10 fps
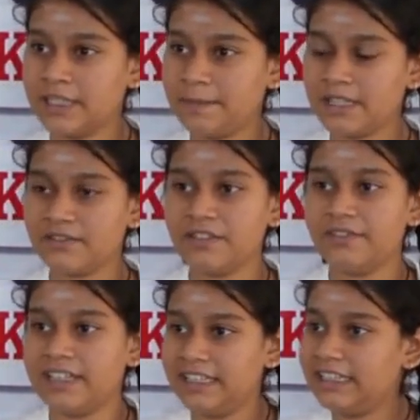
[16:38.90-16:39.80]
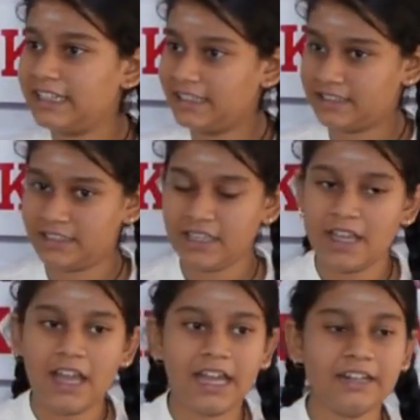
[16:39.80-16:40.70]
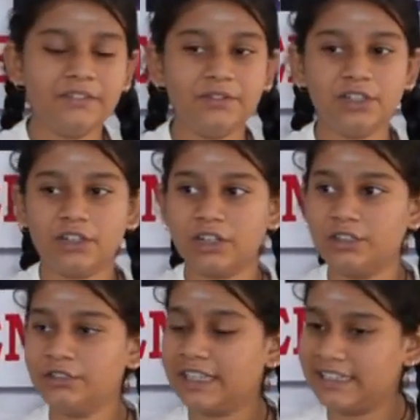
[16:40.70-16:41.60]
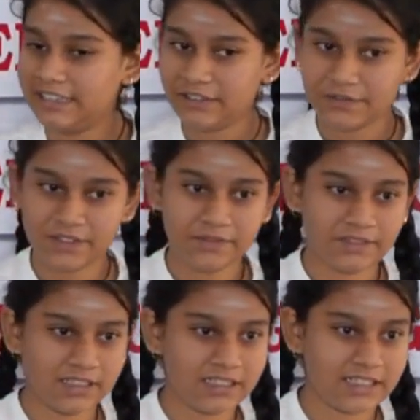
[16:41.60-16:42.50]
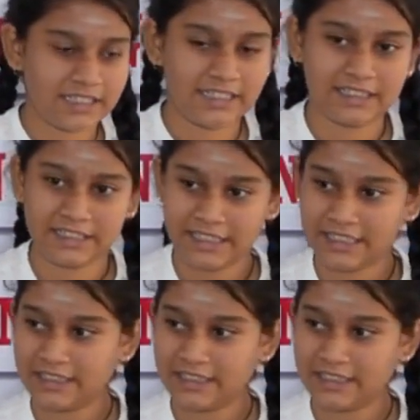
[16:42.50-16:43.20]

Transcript: pigs were very lazy and will not do any of the works in